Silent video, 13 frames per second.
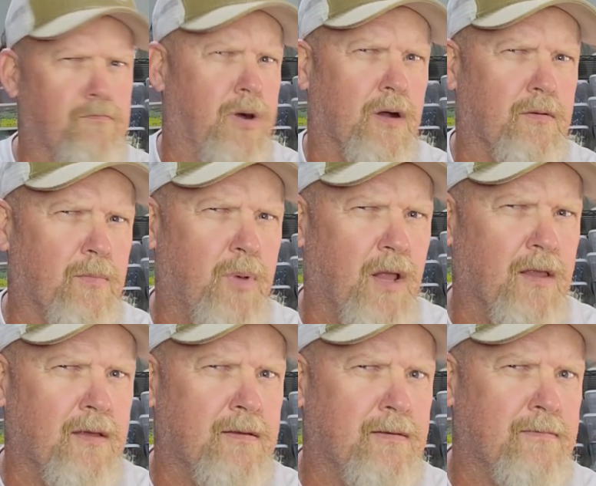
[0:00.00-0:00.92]
Bug
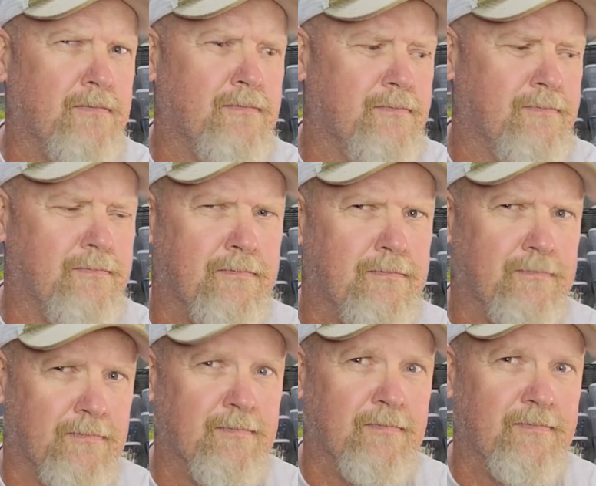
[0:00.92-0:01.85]
repellent?
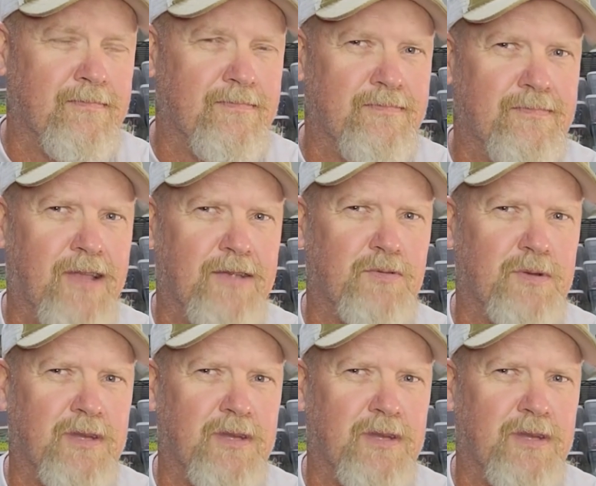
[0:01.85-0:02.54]
That's